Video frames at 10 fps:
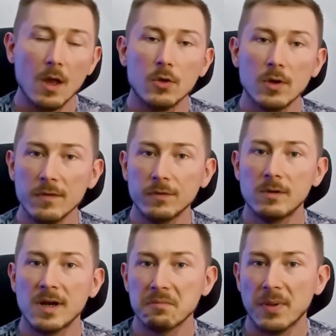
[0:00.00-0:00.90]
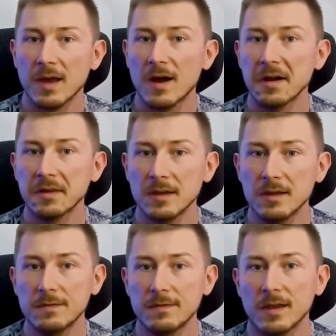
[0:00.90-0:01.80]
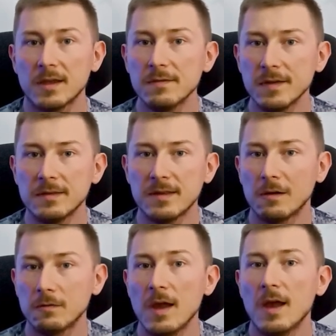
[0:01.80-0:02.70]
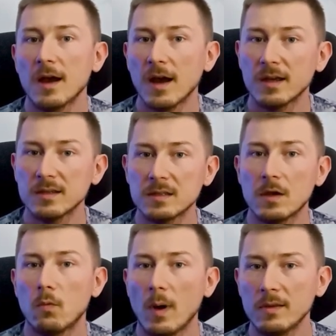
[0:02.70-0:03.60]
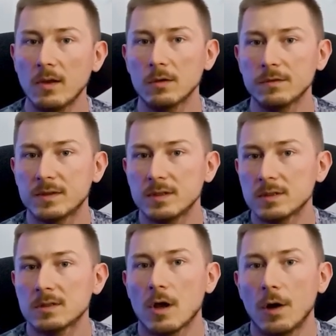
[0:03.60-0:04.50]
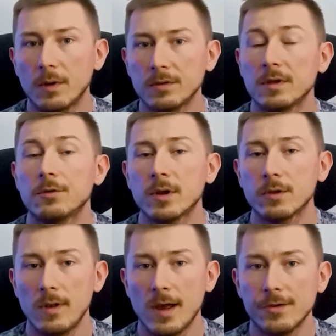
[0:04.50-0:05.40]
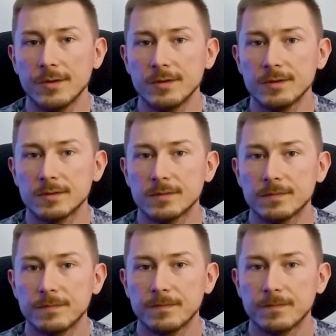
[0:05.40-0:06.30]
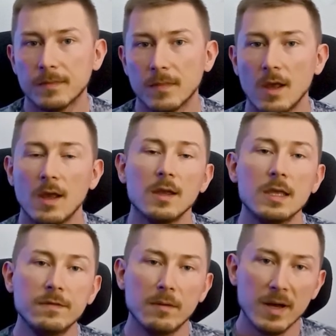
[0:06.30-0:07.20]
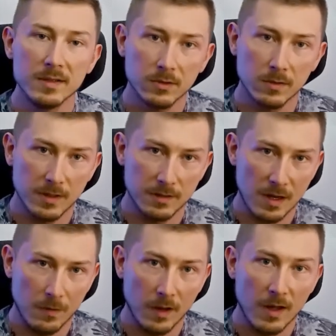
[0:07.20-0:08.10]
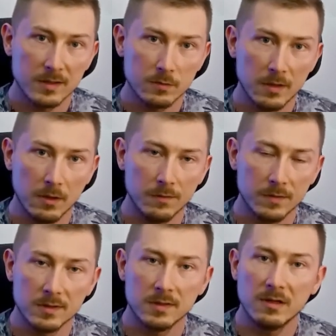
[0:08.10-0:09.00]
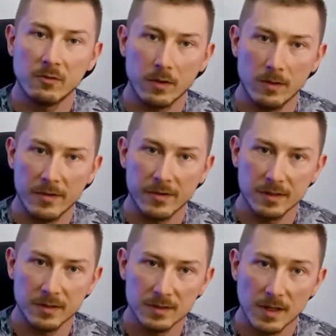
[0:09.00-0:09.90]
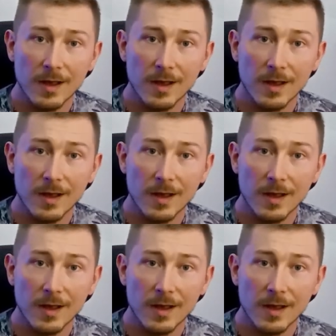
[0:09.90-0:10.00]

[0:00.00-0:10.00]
You have to learn by heart if a given noun has one of these common irregularities. If a masculine noun has one of these irregularities,